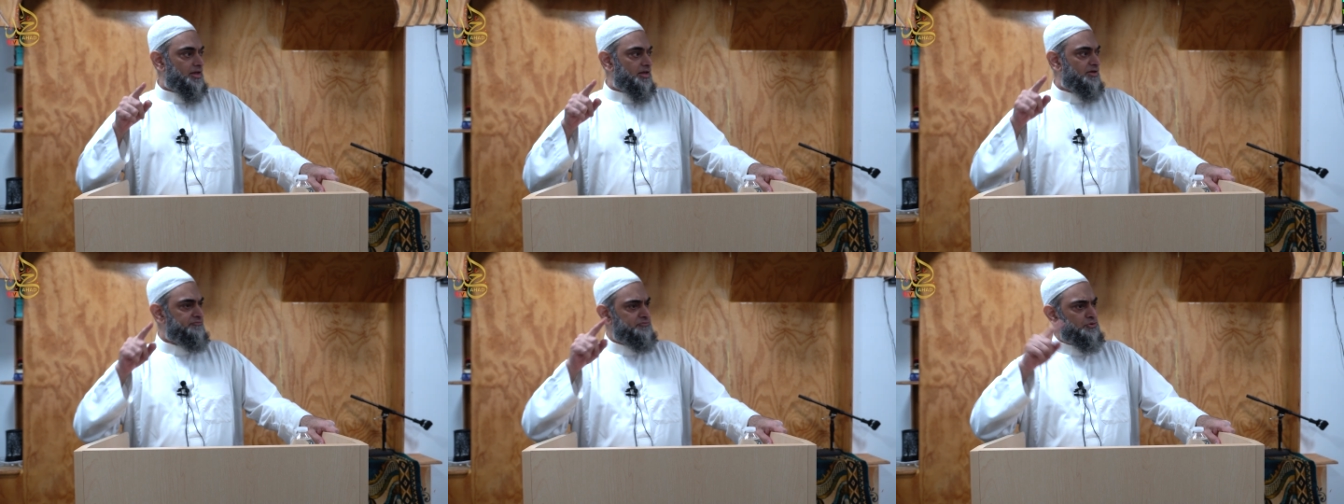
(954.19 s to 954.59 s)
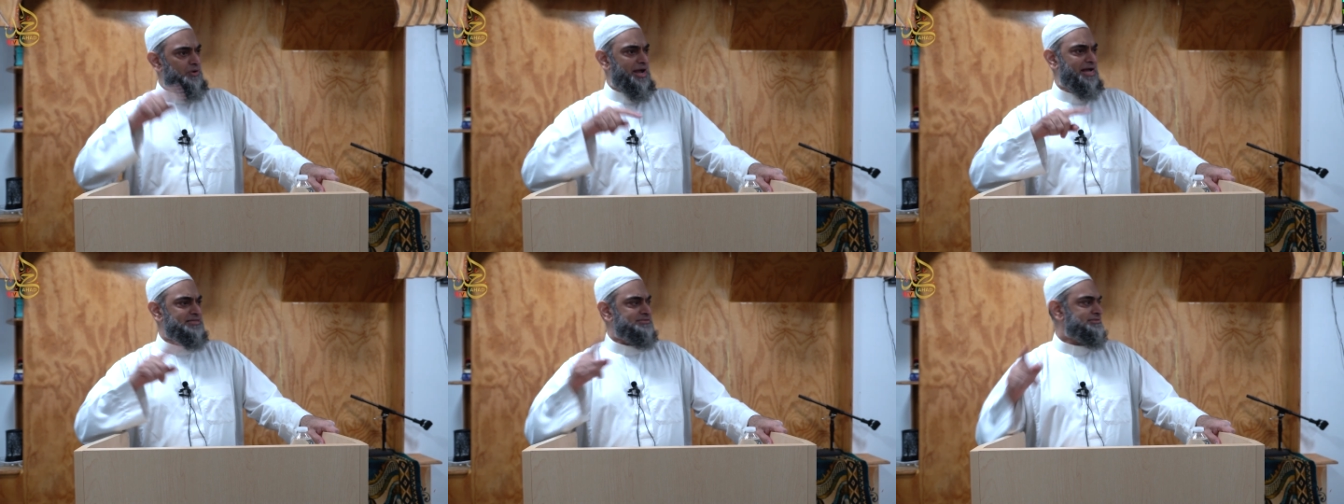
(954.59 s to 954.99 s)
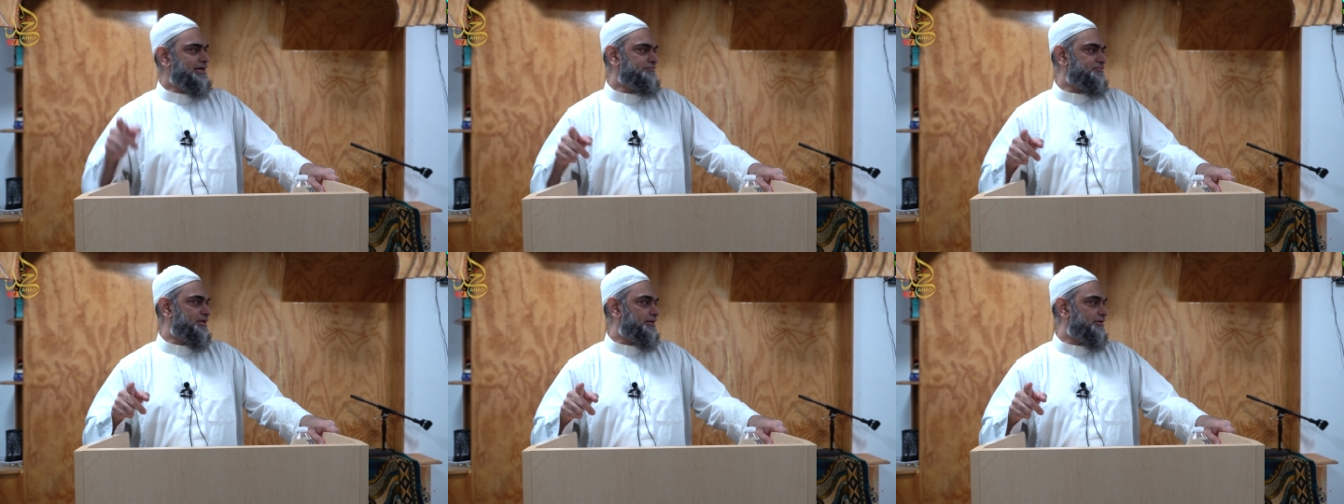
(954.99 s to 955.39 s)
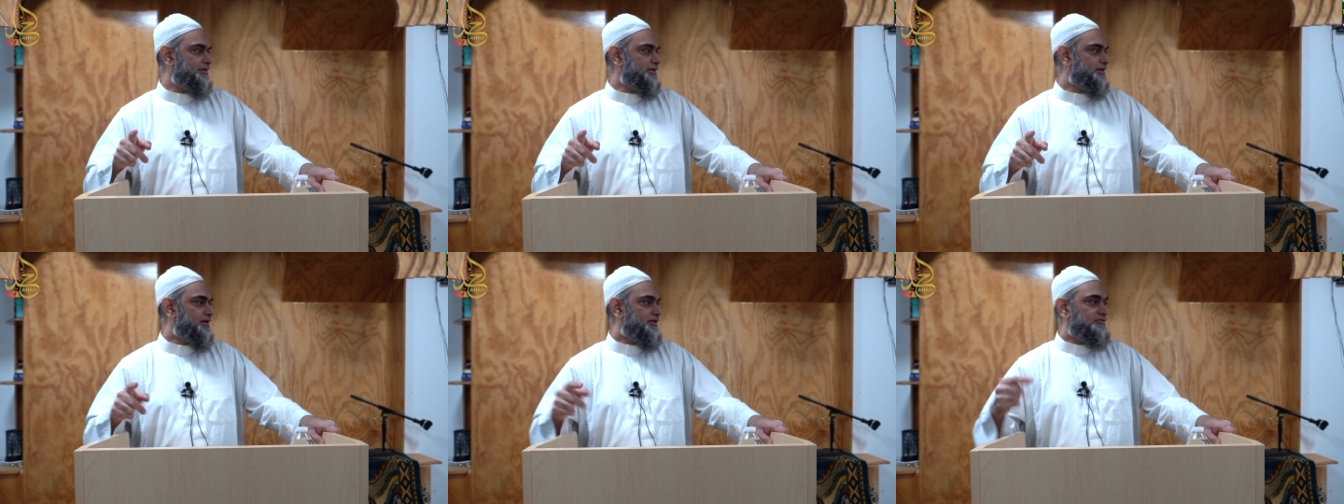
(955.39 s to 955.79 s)
if you ask
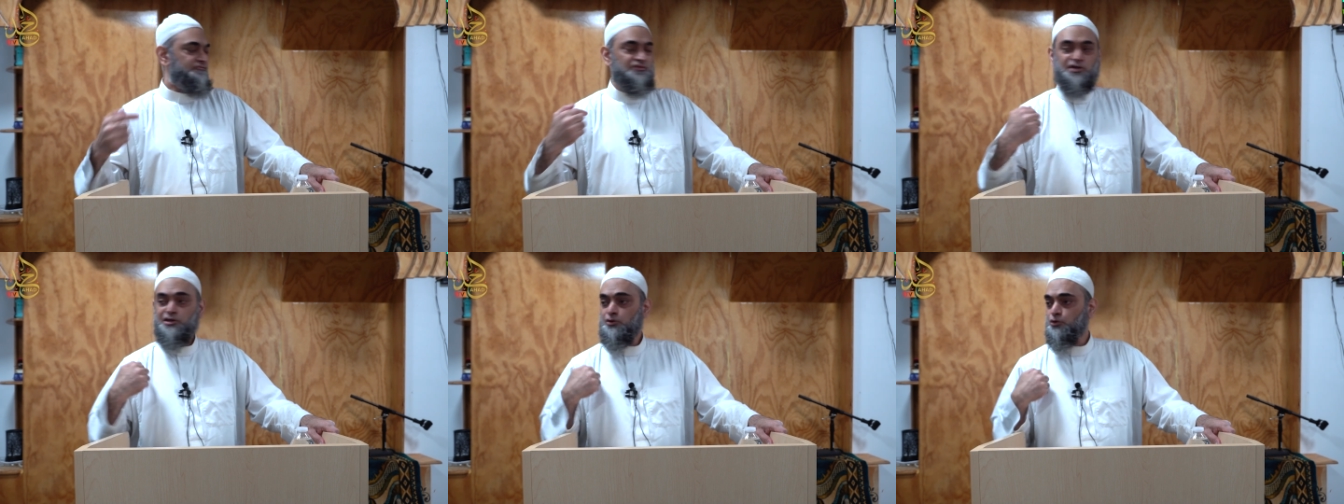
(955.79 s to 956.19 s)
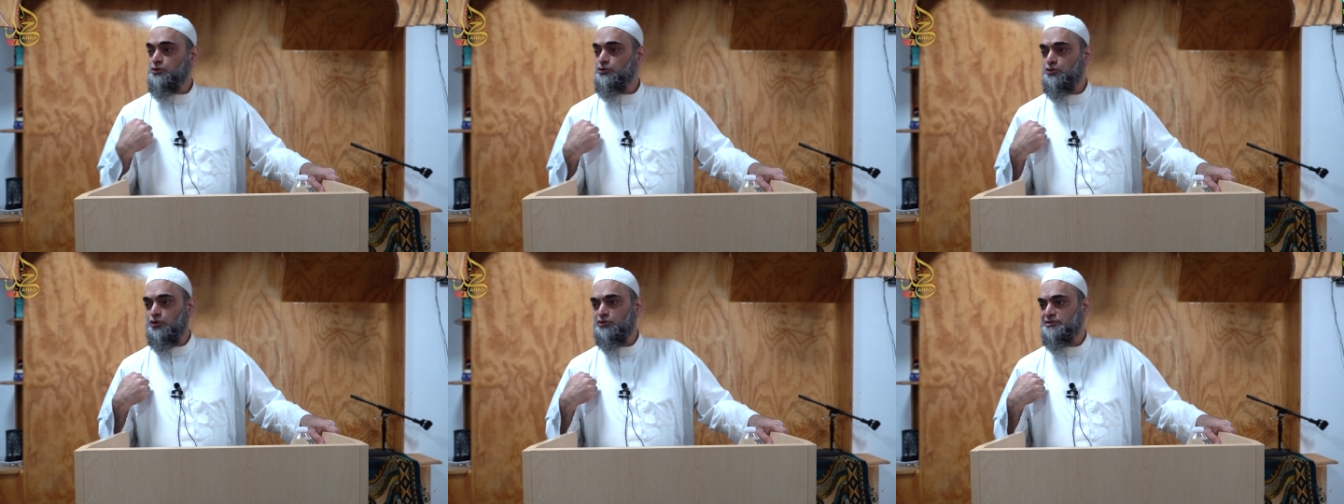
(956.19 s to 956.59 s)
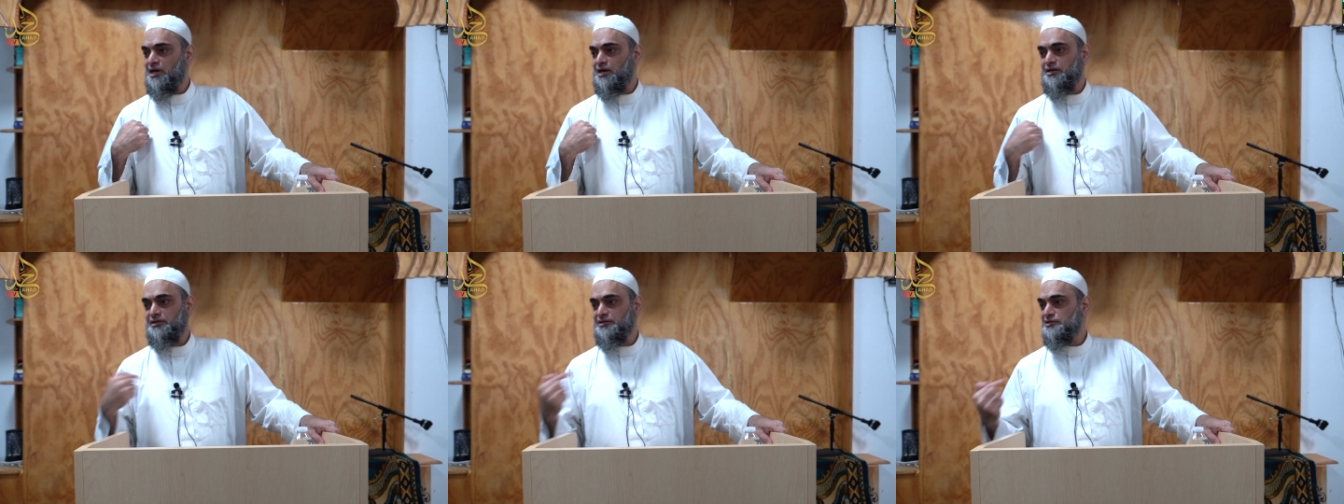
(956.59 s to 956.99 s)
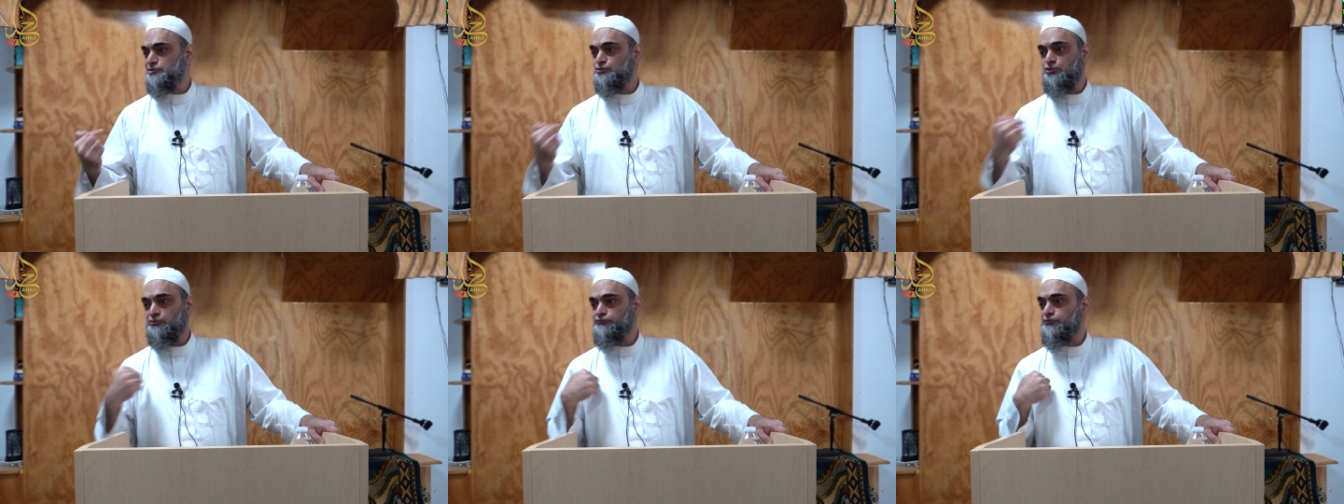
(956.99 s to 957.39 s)
something, we don't know that it is
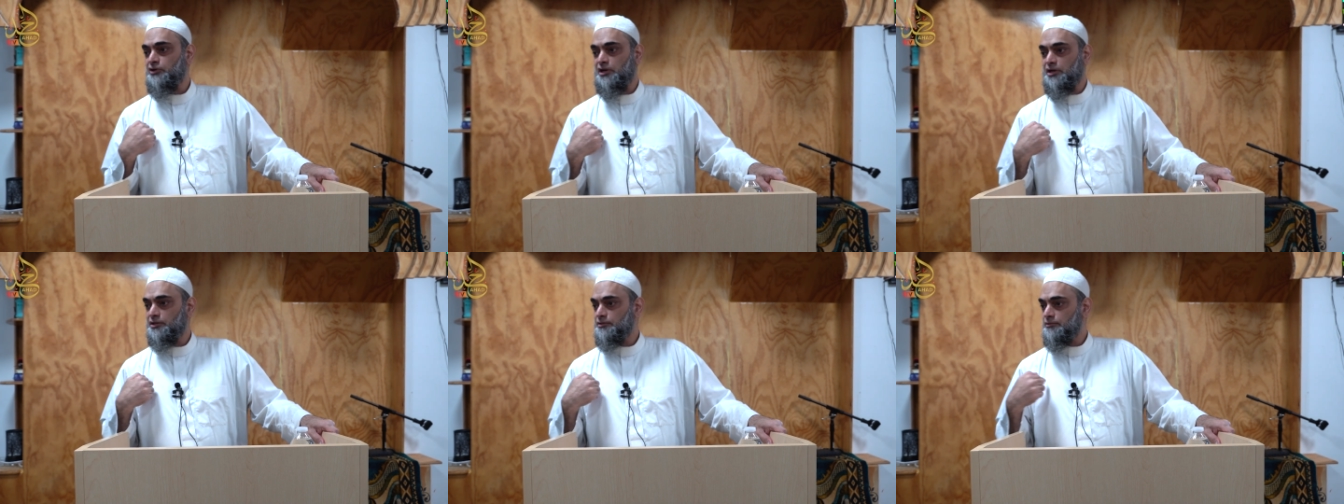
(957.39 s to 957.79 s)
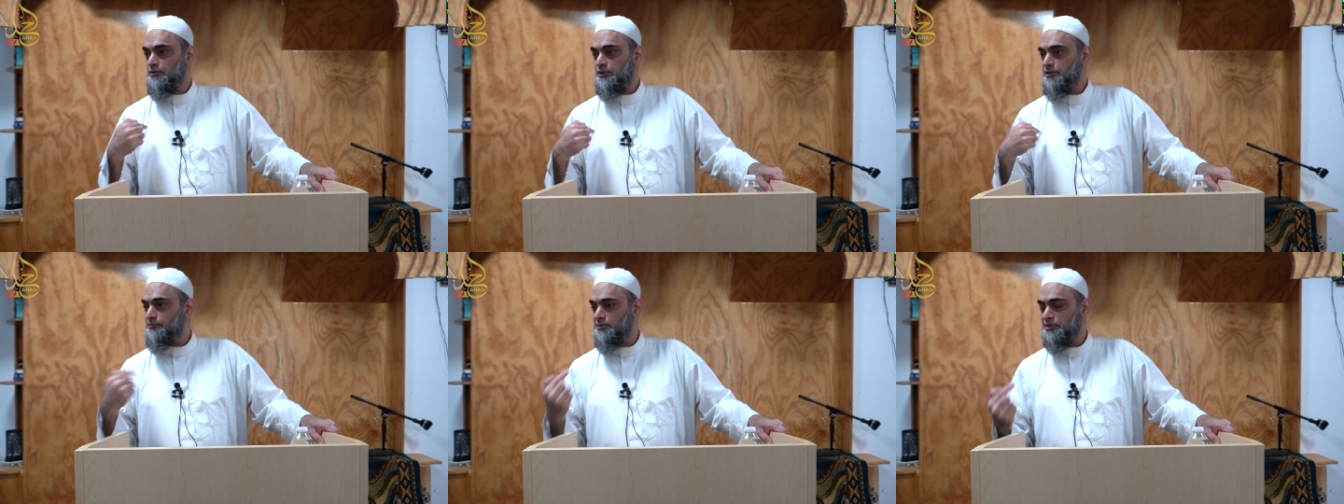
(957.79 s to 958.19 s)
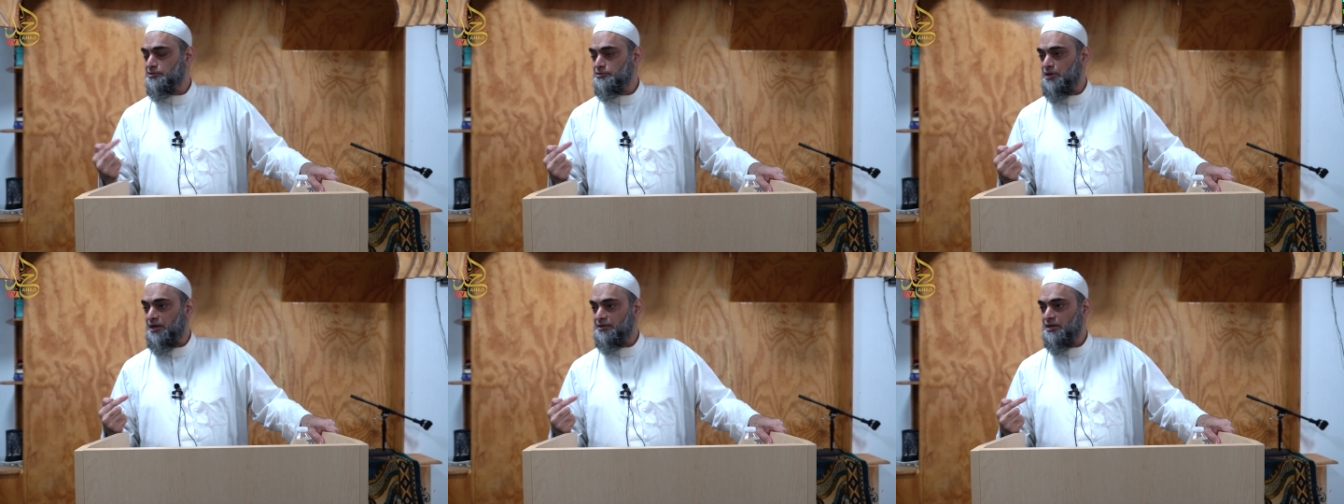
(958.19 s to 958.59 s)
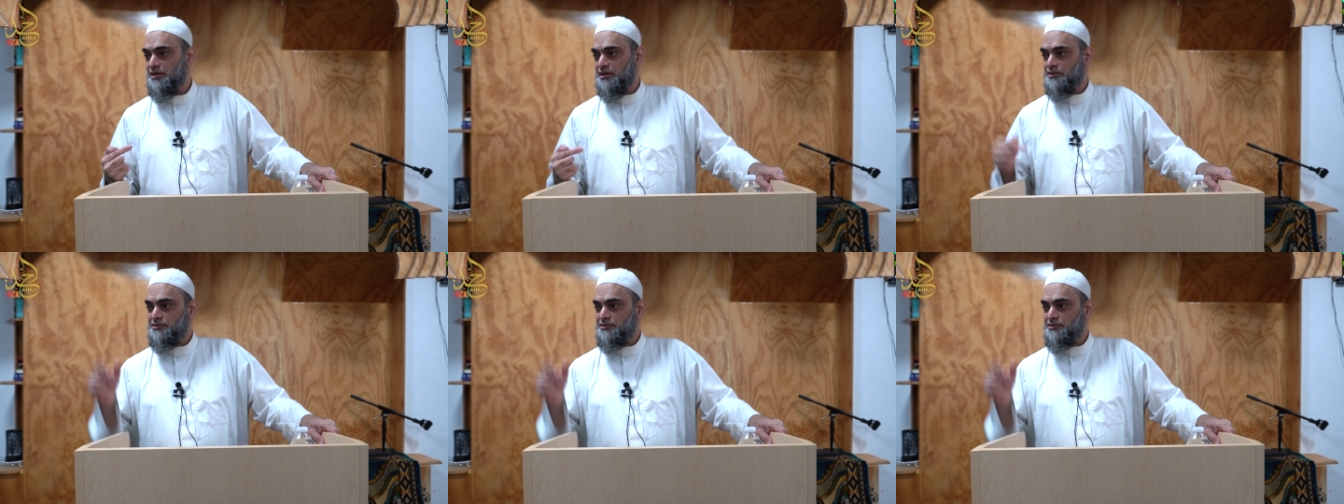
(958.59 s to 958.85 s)
good for us or if it is not.